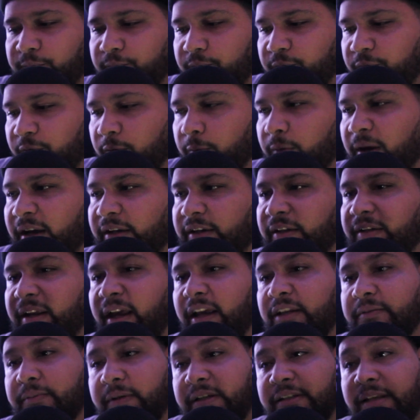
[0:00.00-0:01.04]
for rainy
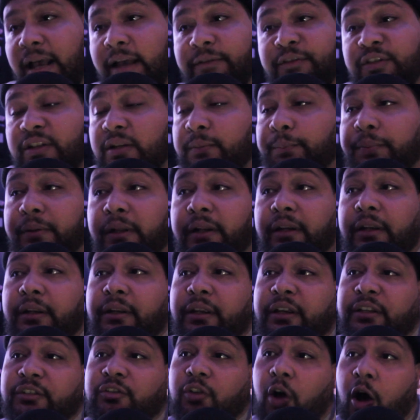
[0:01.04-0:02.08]
days, because I've seen plenty of
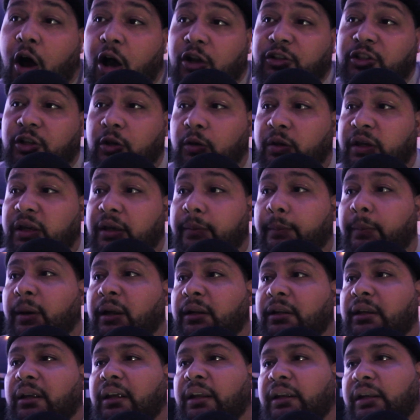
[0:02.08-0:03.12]
niggas also get
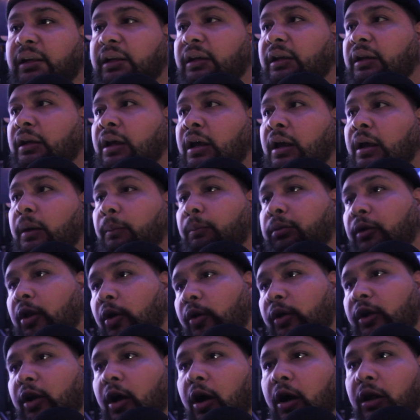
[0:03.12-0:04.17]
money and then
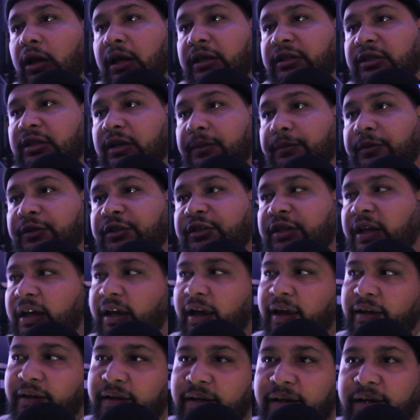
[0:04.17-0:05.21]
blow it all at
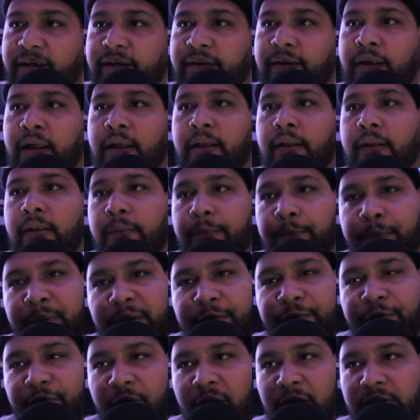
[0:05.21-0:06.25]
Somerset and then
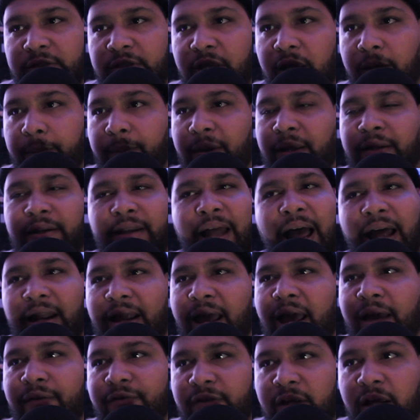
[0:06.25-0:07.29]
be fucked up and not
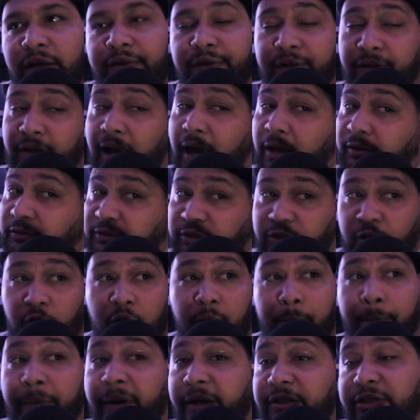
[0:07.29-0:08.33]
have nothing. I
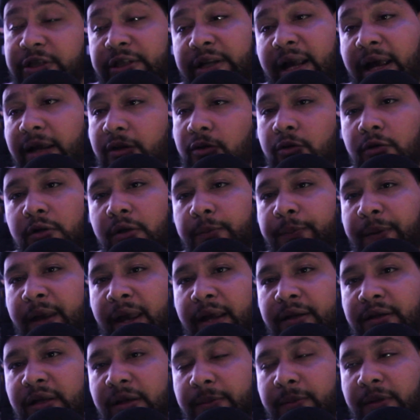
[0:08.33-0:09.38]
saw a bunch of that during the
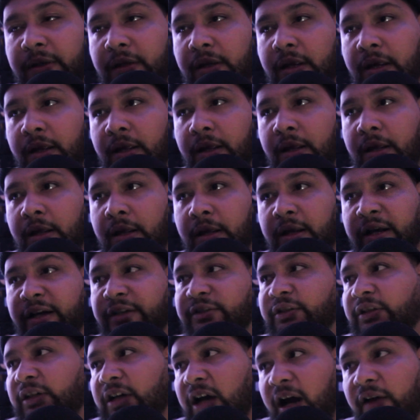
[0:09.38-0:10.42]
pandemic
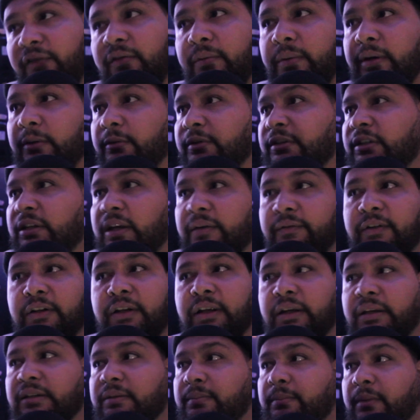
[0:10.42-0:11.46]
because the government was giving
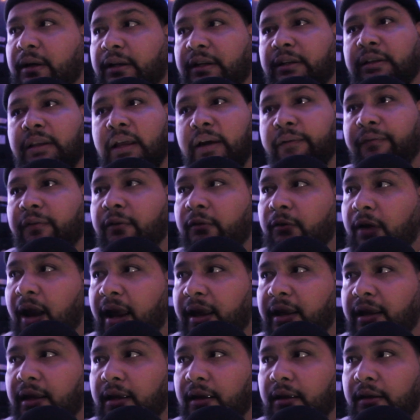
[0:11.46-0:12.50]
niggas money left and
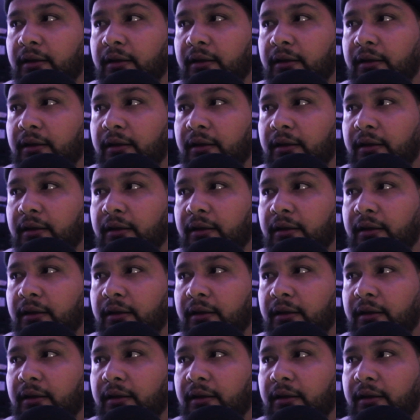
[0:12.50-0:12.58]
right.